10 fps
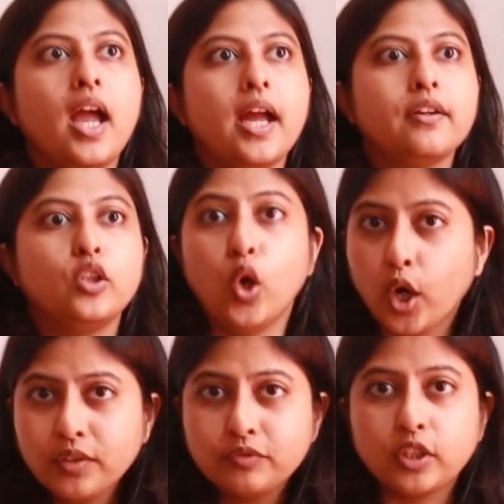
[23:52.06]
and a
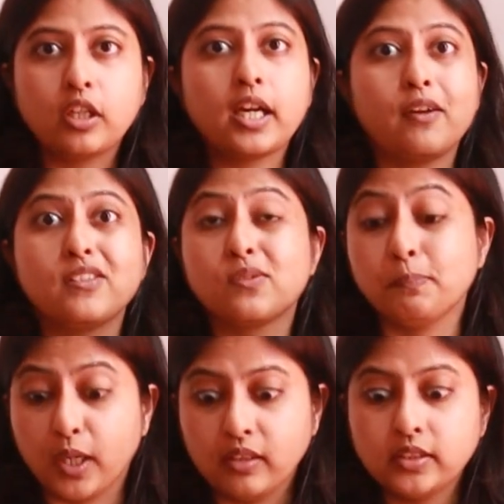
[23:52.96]
lot of work. I was
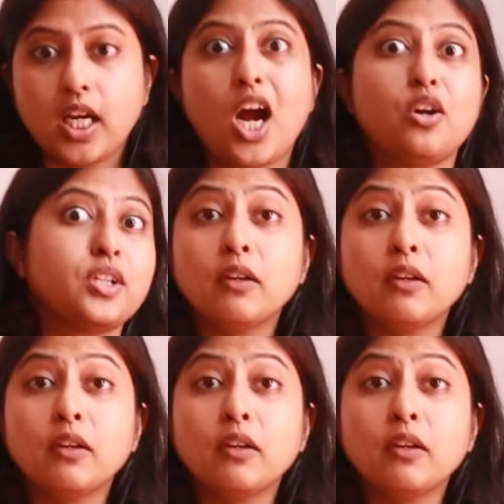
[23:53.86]
burnt out.